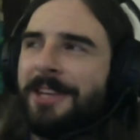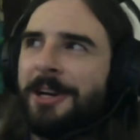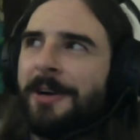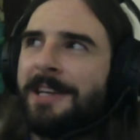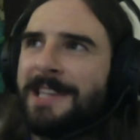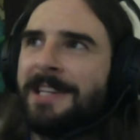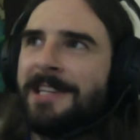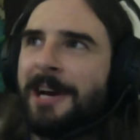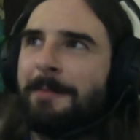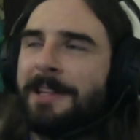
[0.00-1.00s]
I said
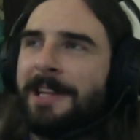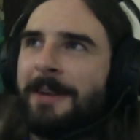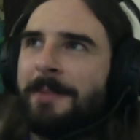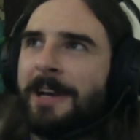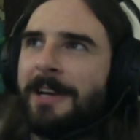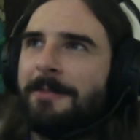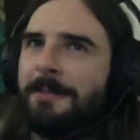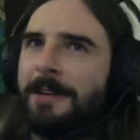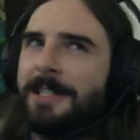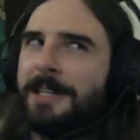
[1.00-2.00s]
yep, and then I'm like,
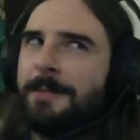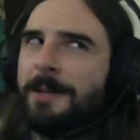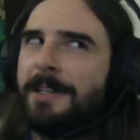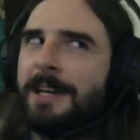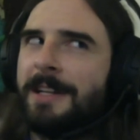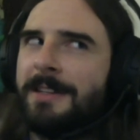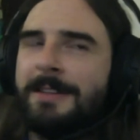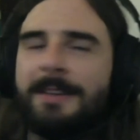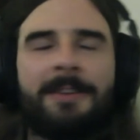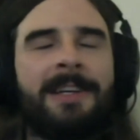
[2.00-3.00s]
why did we take that
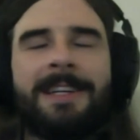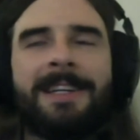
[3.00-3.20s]
out?